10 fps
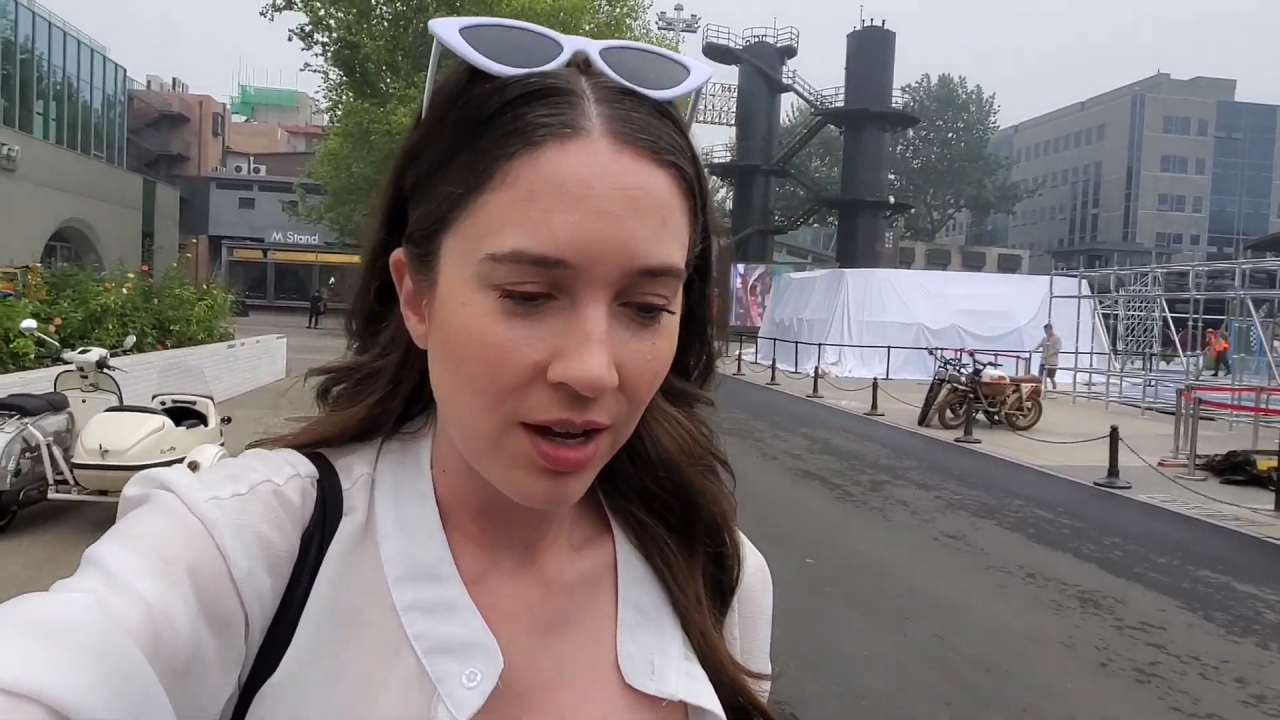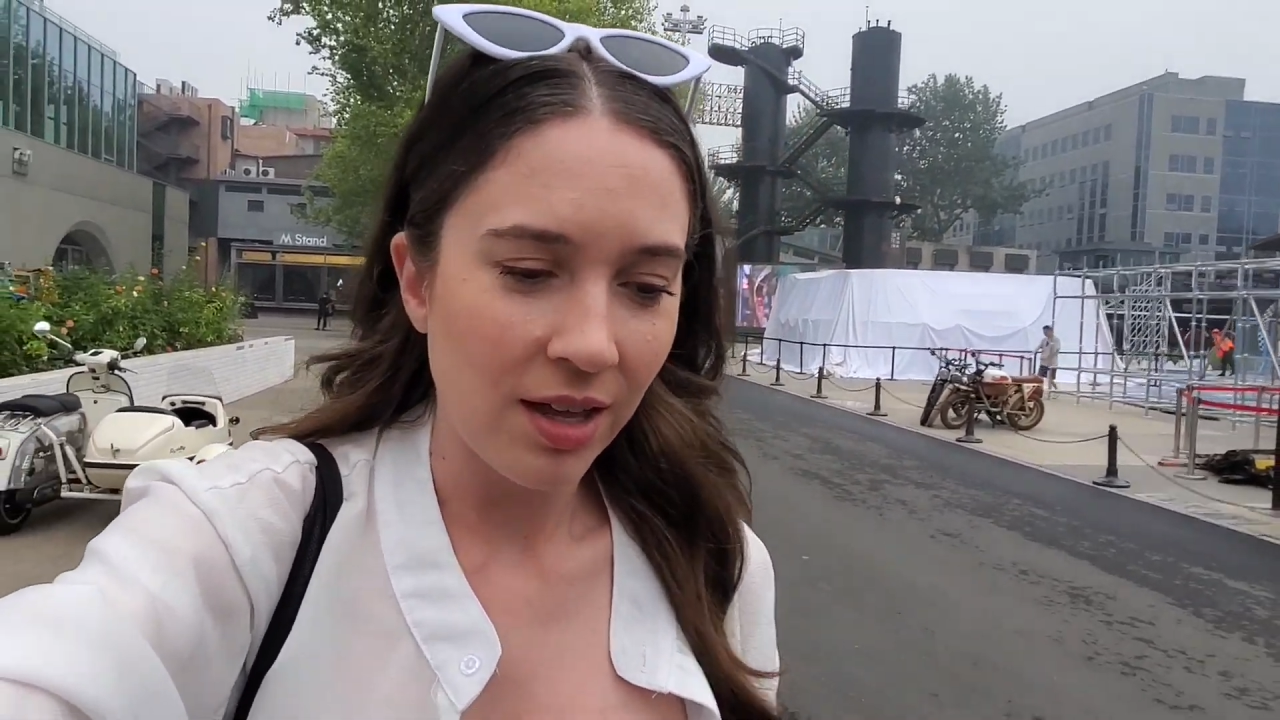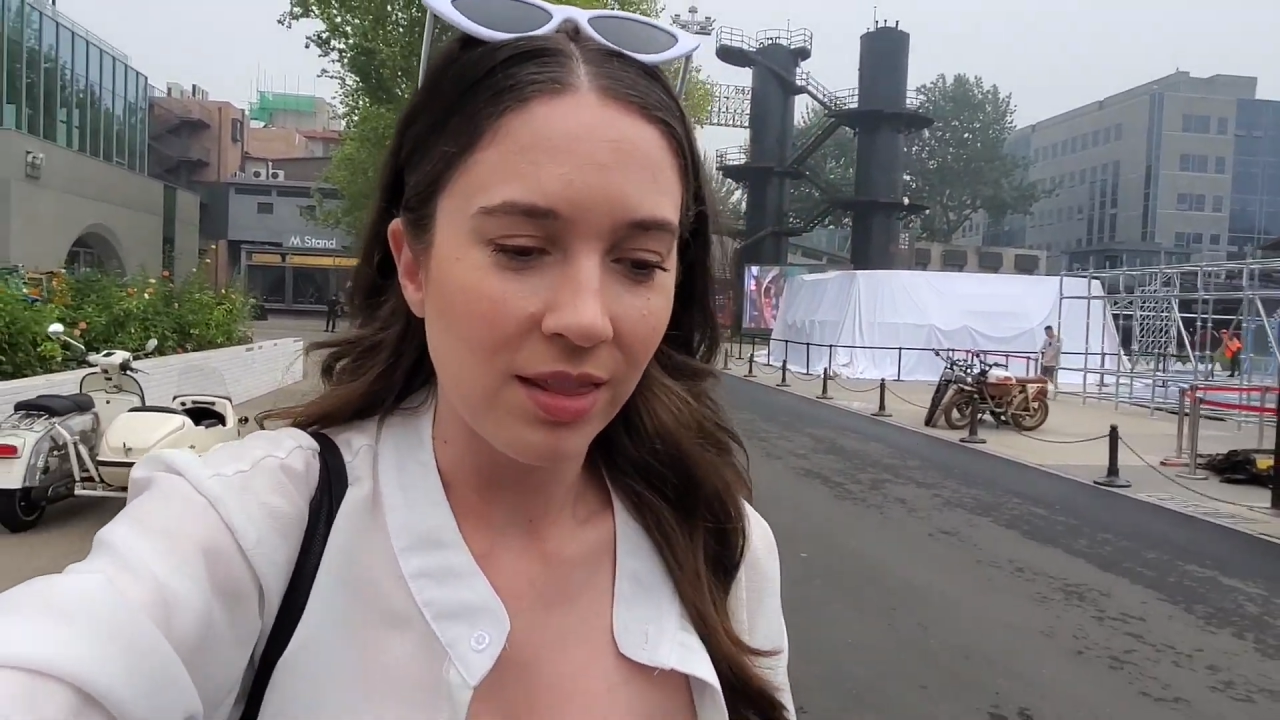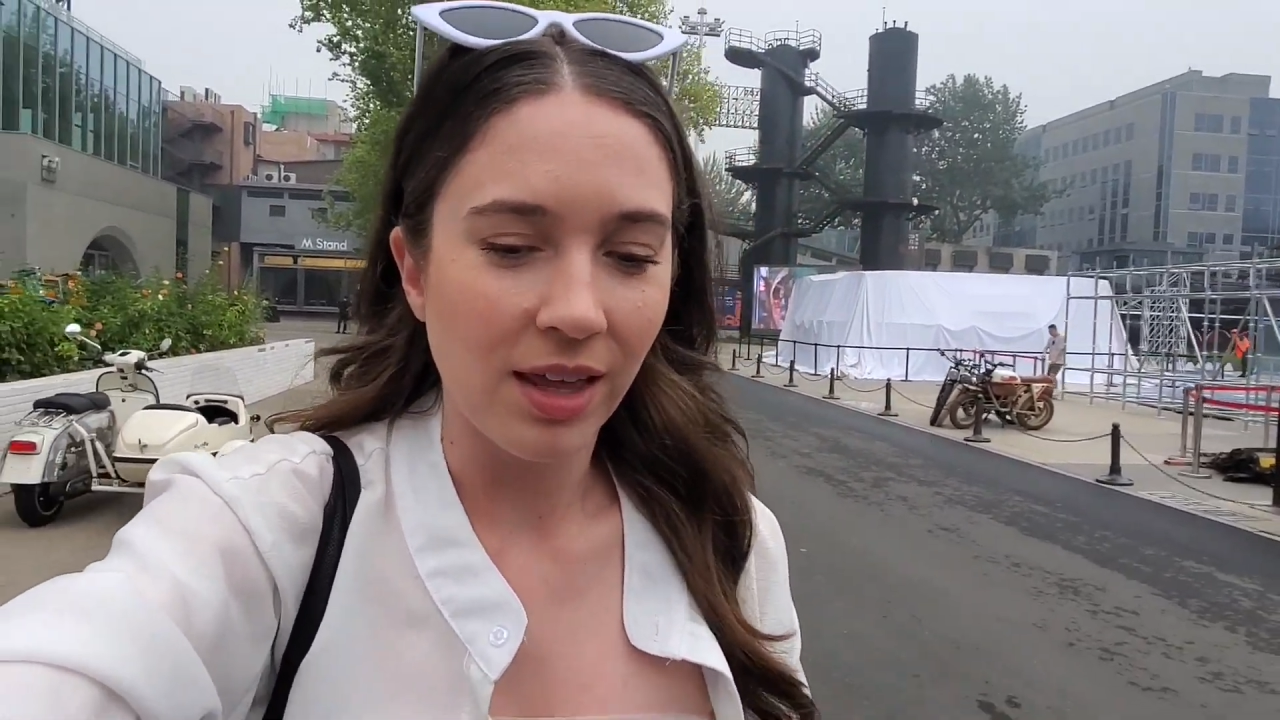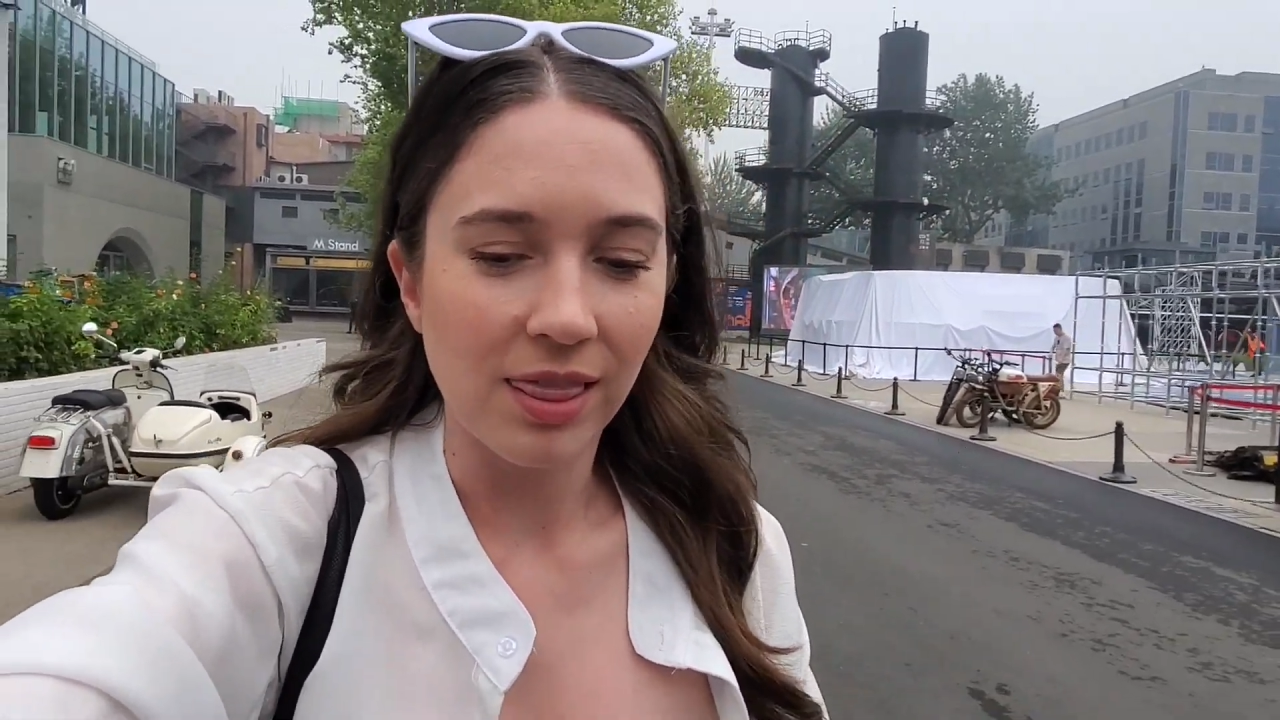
And they